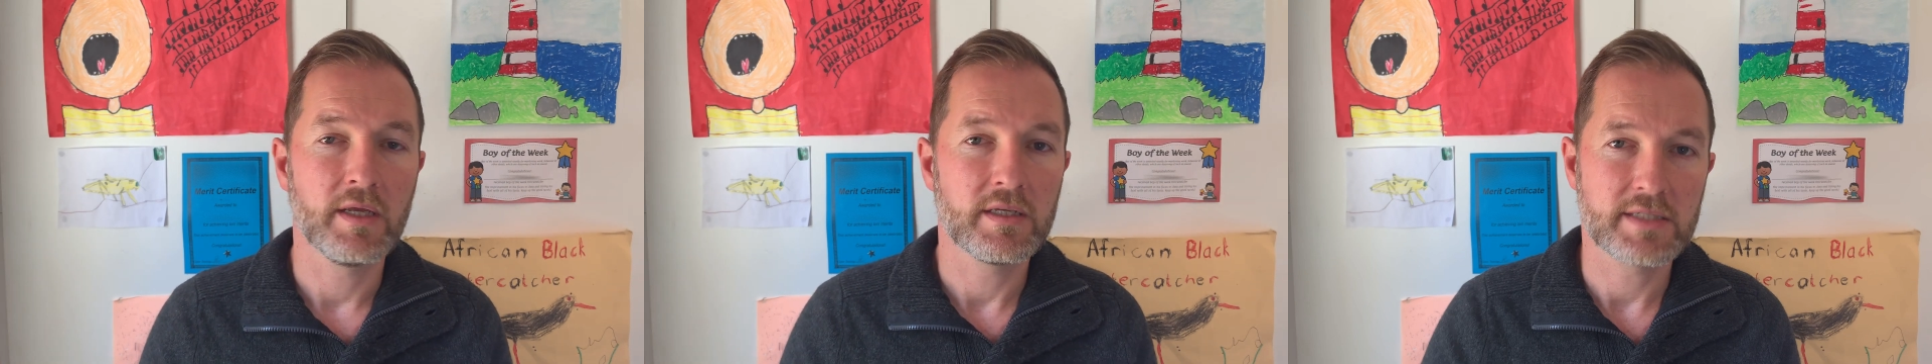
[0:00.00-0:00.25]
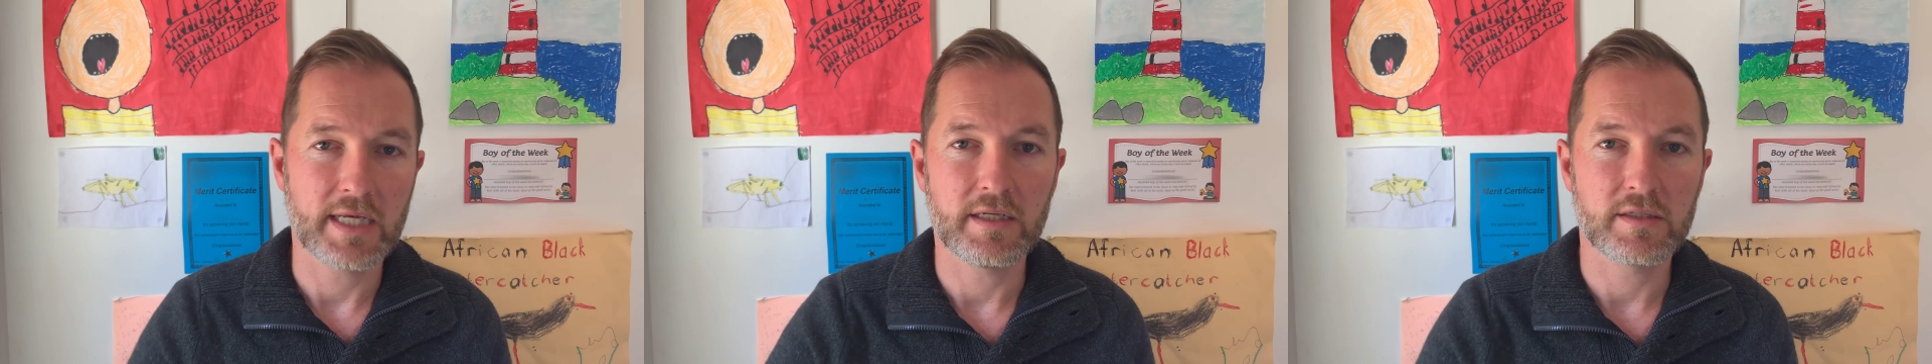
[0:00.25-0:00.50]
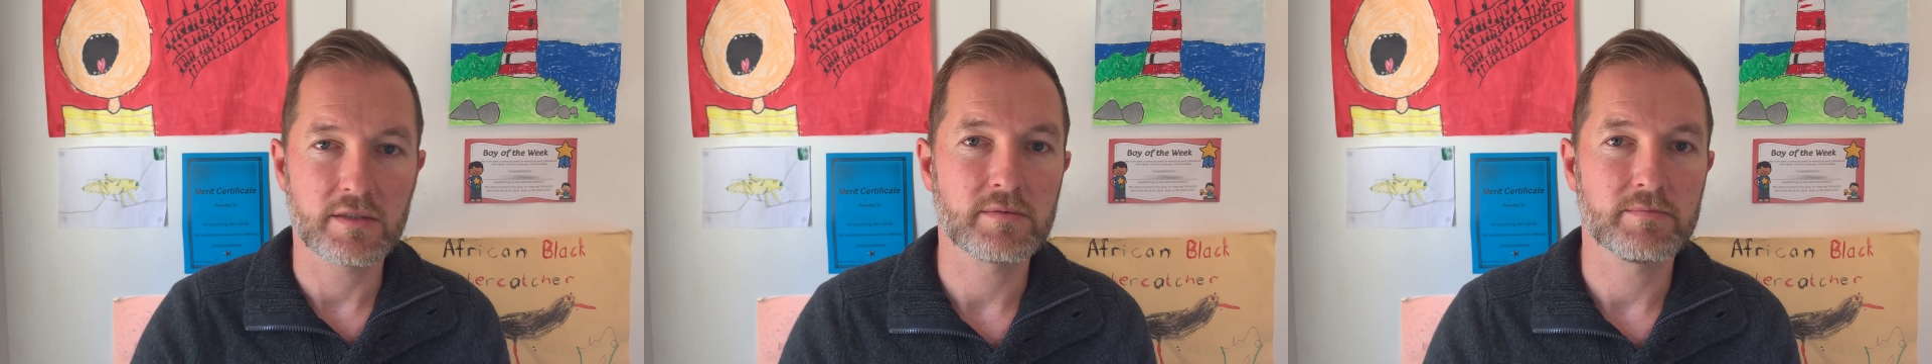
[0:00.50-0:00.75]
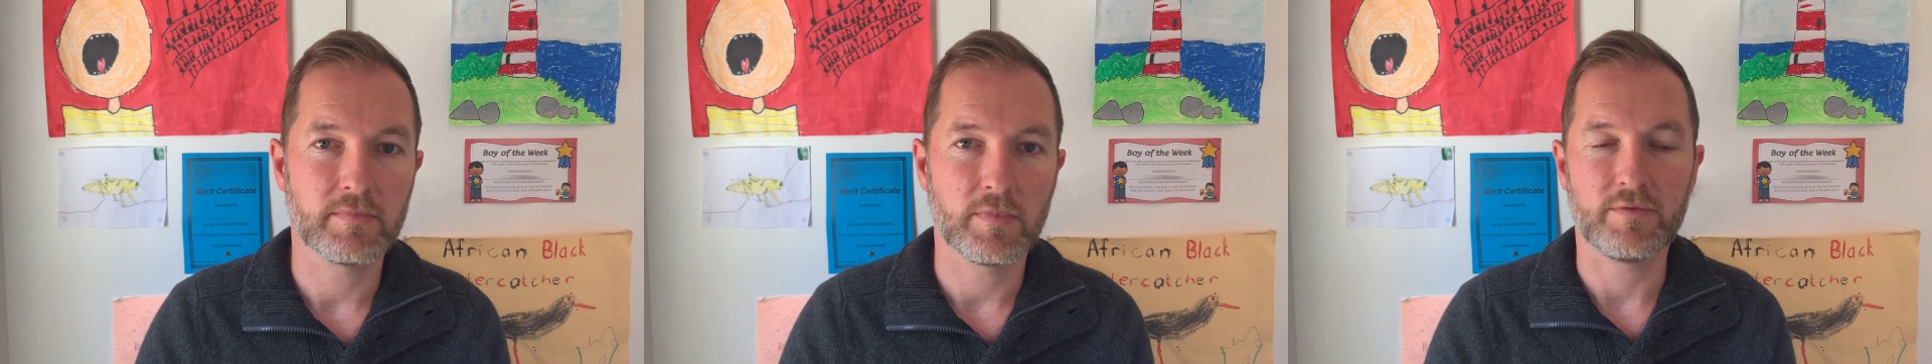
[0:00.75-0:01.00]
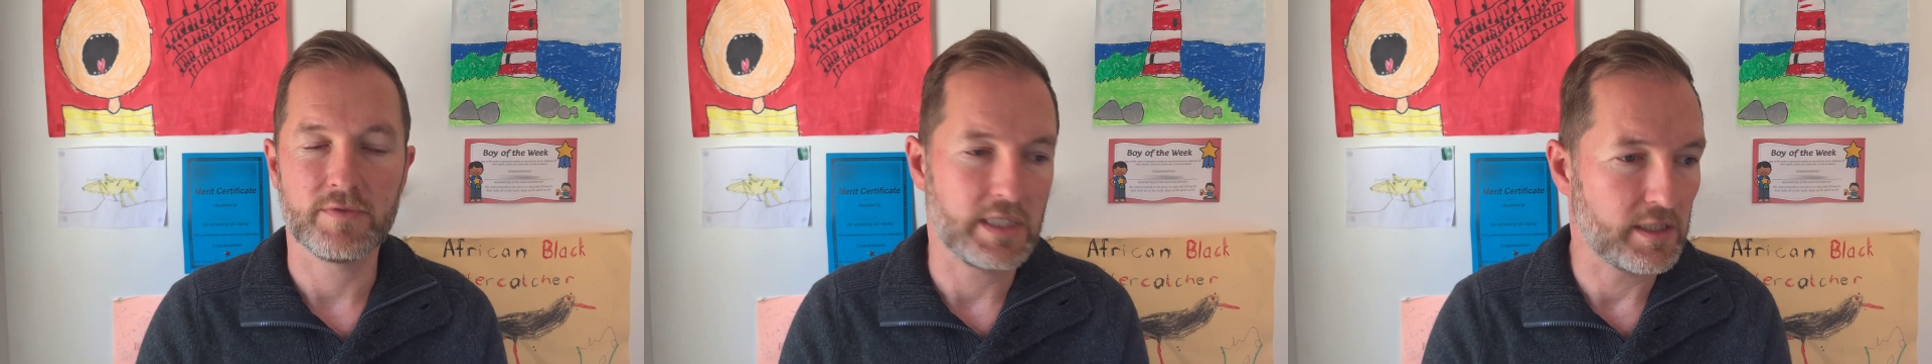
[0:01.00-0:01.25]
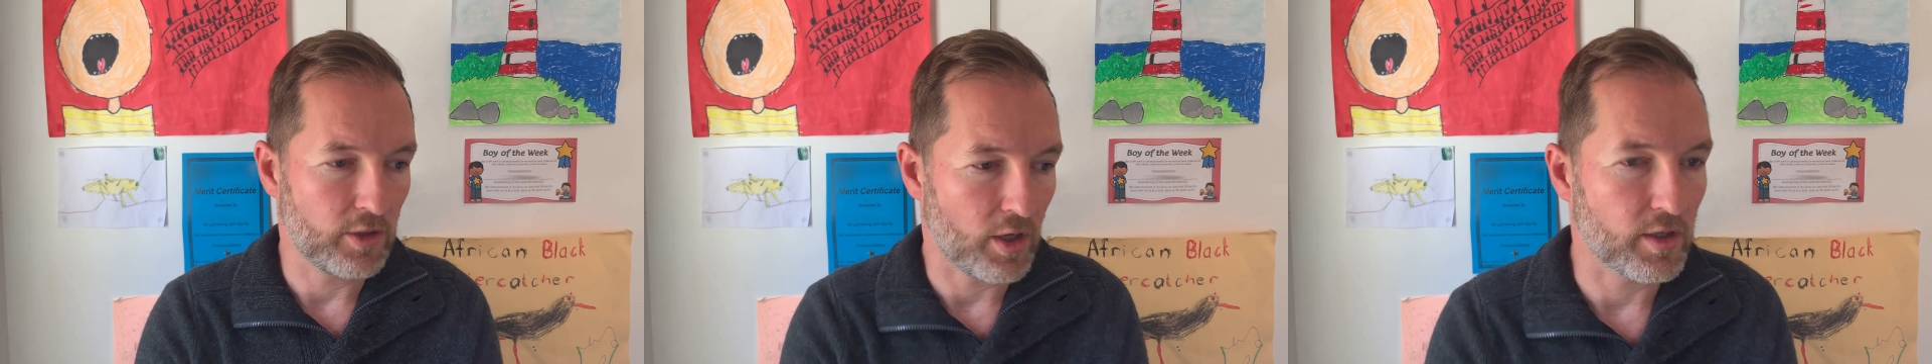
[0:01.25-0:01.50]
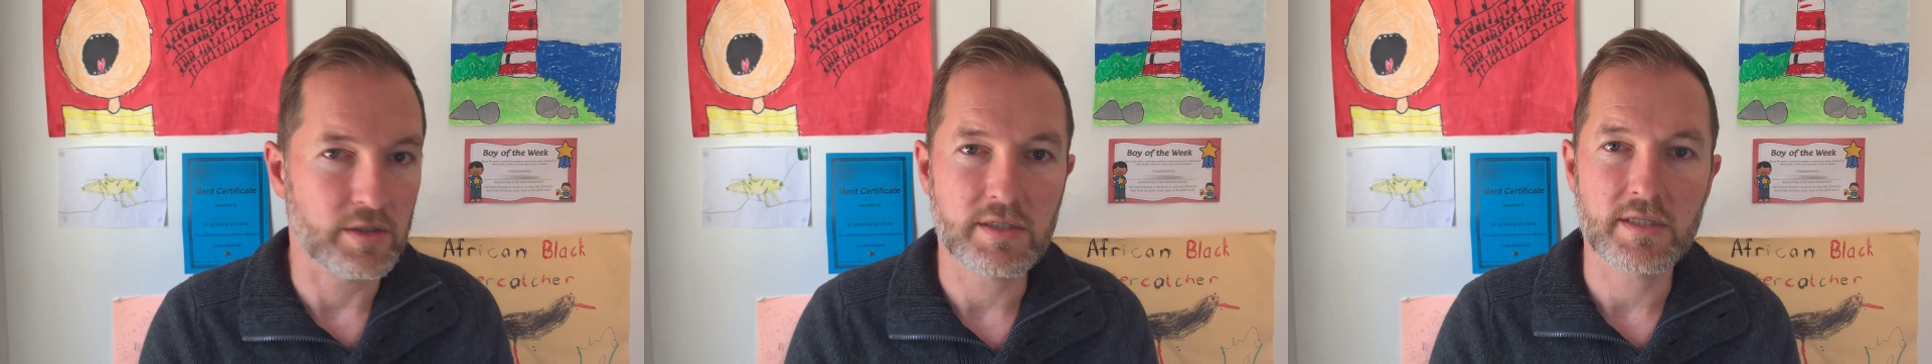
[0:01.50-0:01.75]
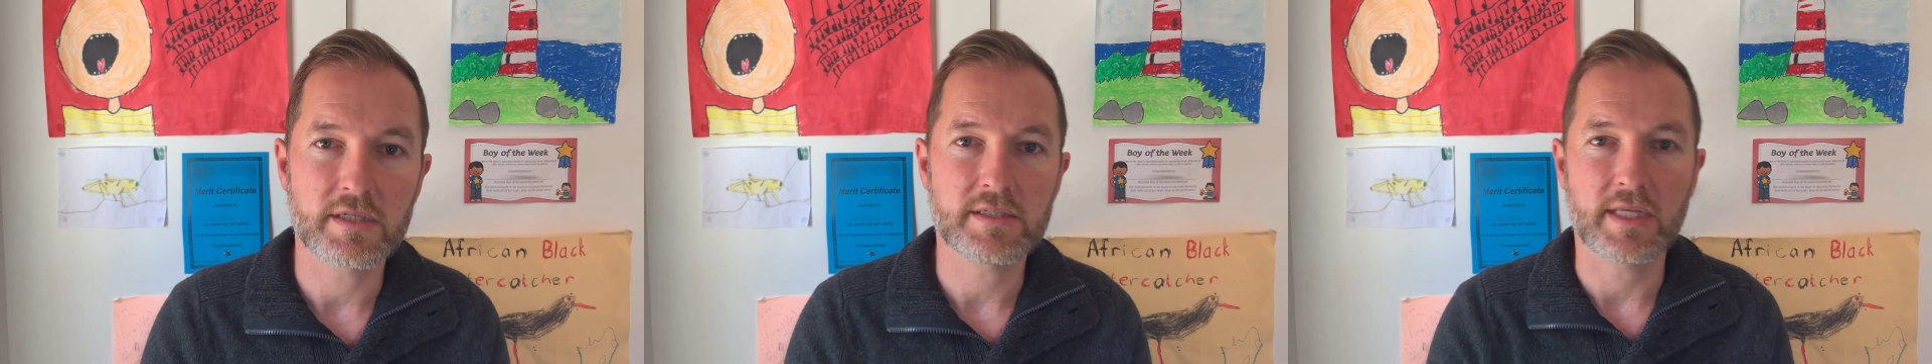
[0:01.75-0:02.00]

Sellers obviously clock onto this,